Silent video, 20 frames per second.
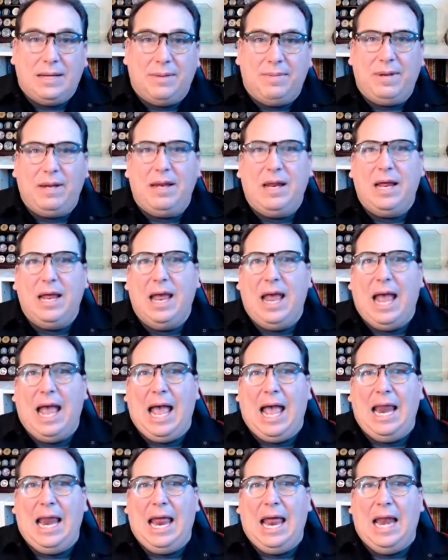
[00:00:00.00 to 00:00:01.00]
I mean,
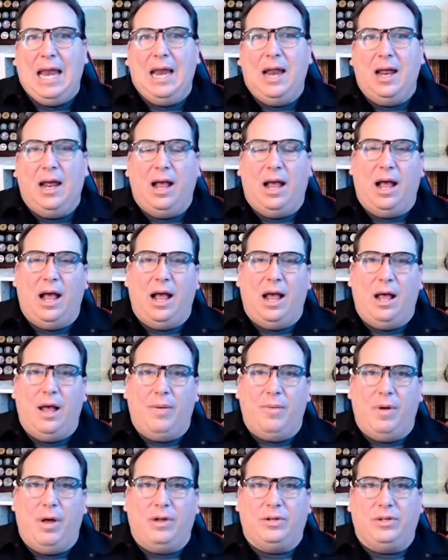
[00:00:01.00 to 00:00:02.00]
and then
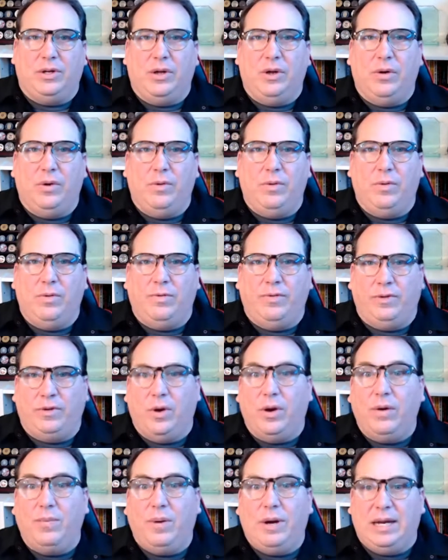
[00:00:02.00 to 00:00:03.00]
also
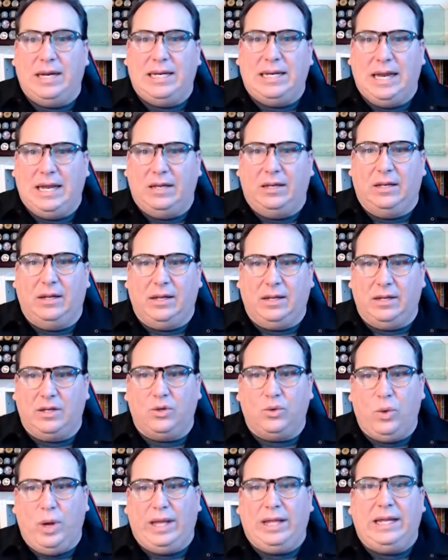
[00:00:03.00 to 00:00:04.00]
so anybody can take a look at this
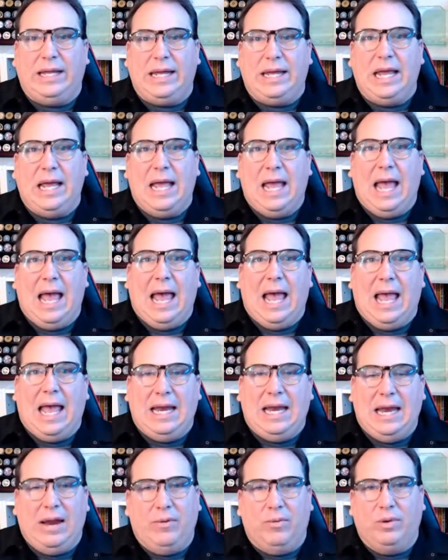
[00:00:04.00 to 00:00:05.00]
quickly
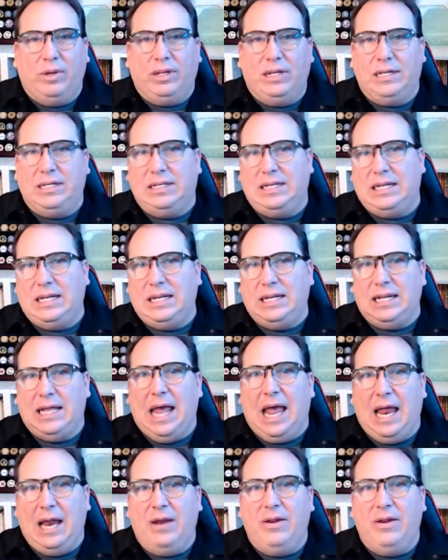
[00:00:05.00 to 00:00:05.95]
and really see that.